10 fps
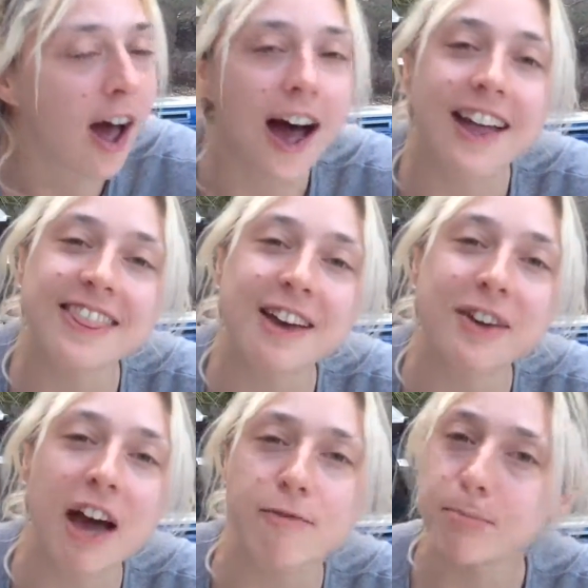And then
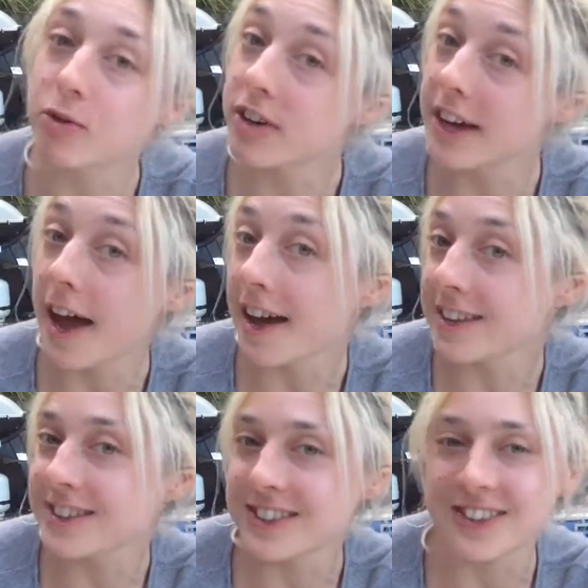we have Marie
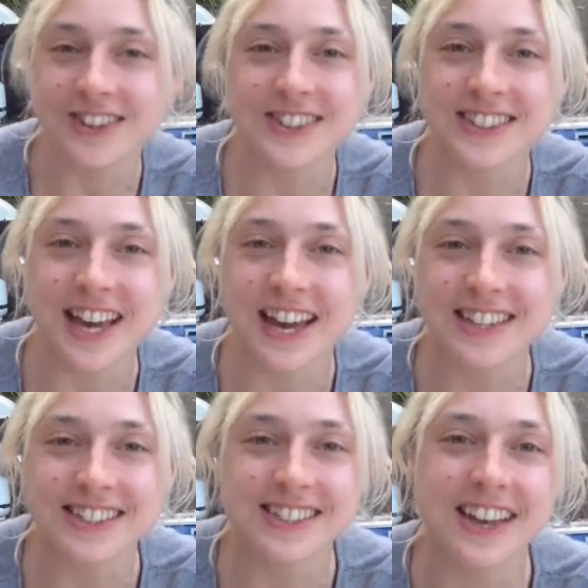S, who
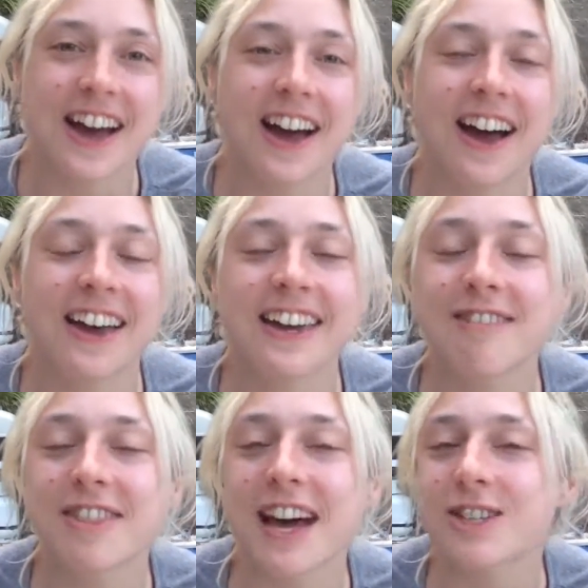says, "I
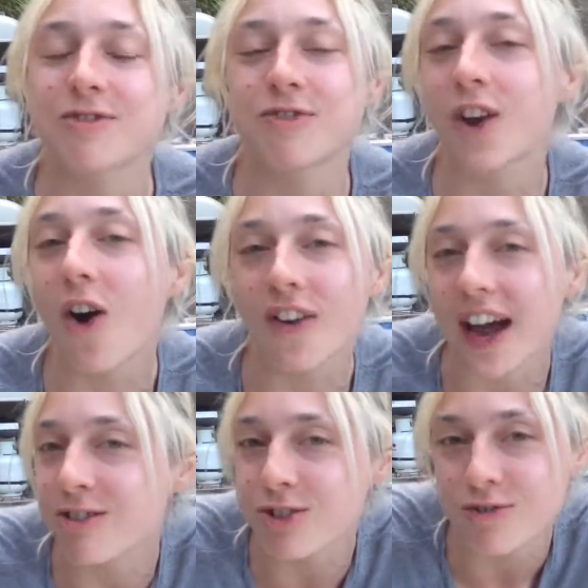give that vlog
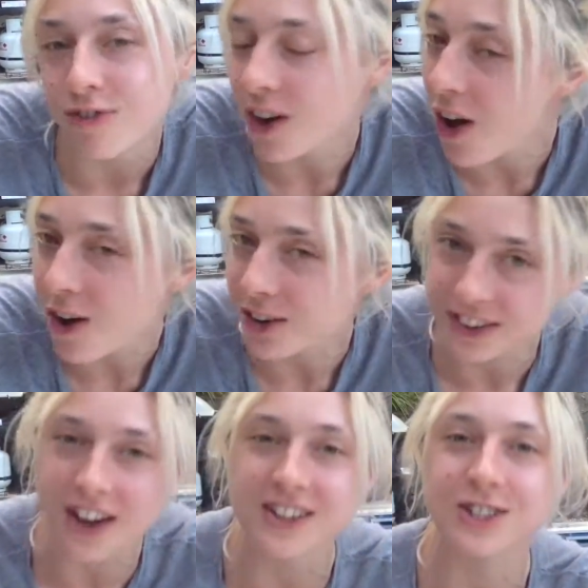out of vlog.
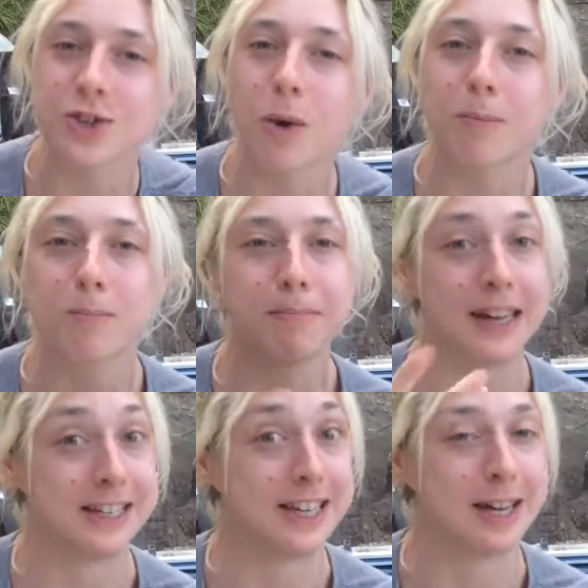Nice job
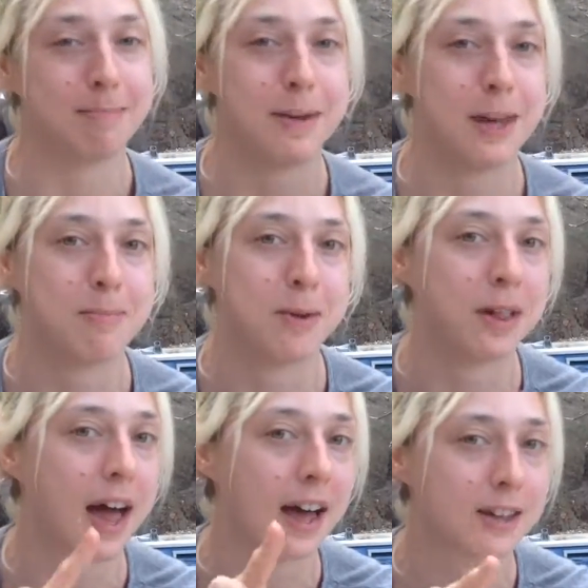meeting
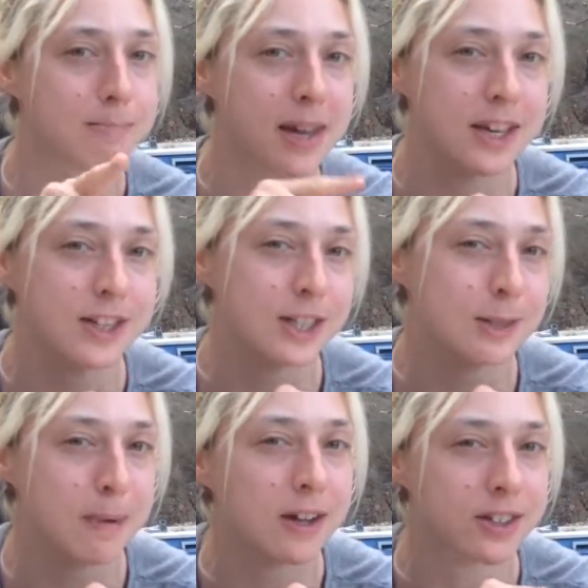people." And meat is
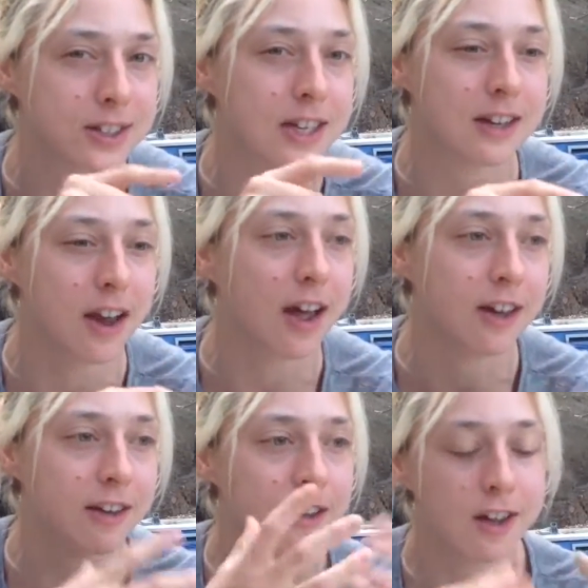spelt as in,
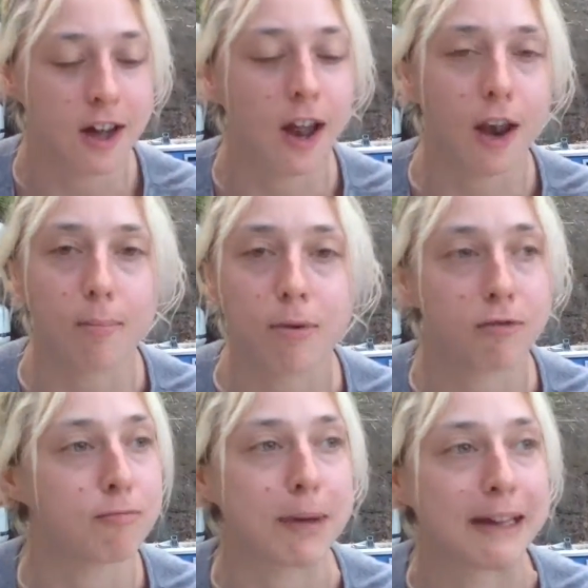like, a lump
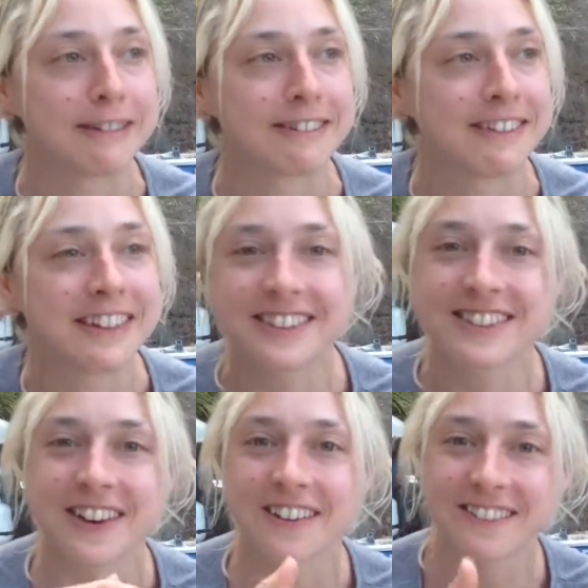of meat.
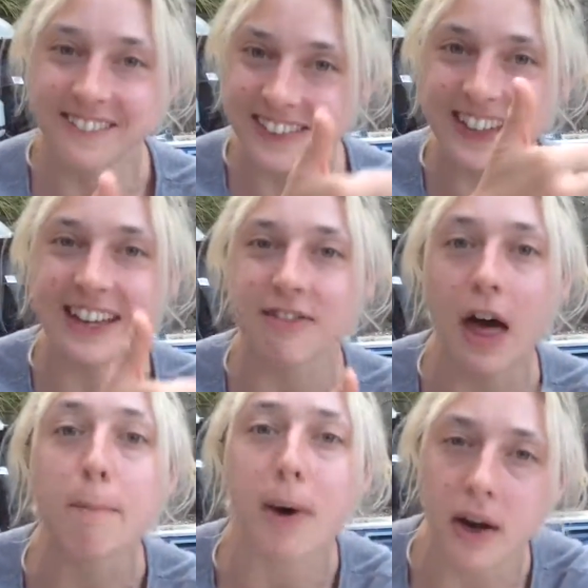So we give
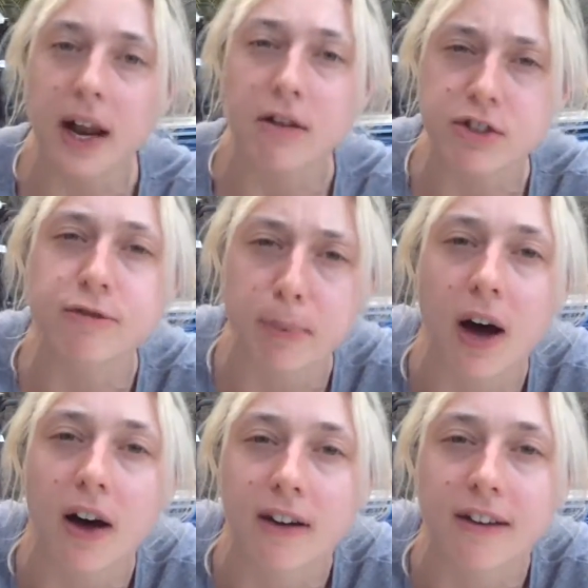that pun out of
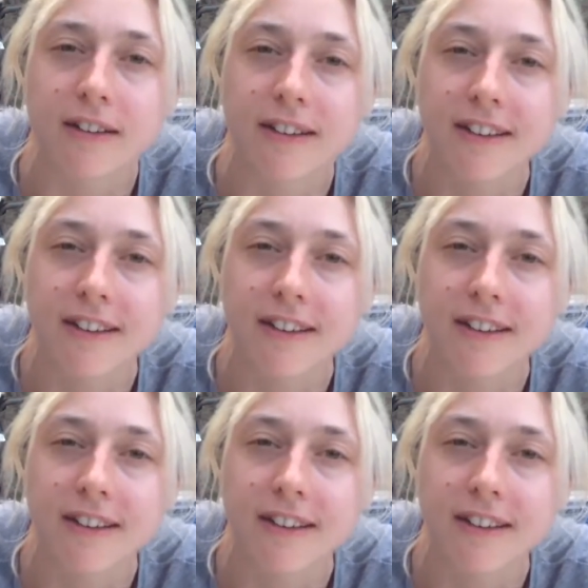pun.